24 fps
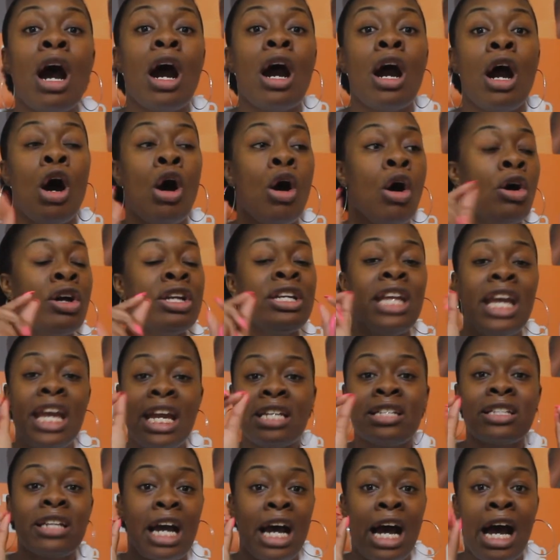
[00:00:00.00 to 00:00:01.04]
are on
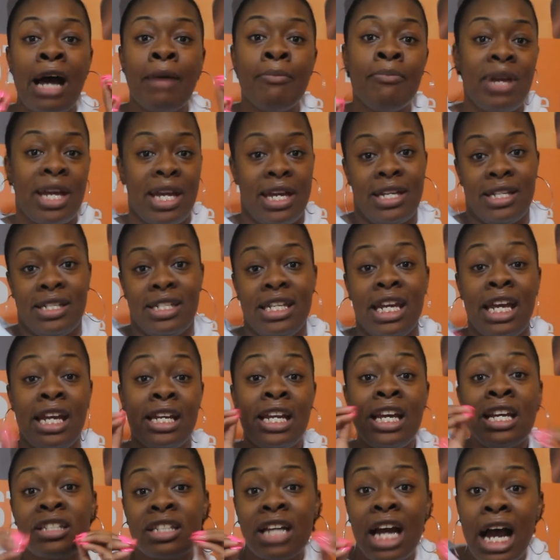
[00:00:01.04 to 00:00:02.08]
these comments, in
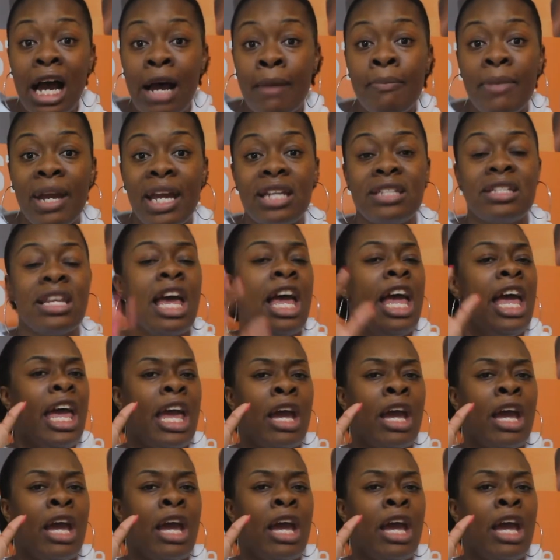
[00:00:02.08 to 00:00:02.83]
these comments,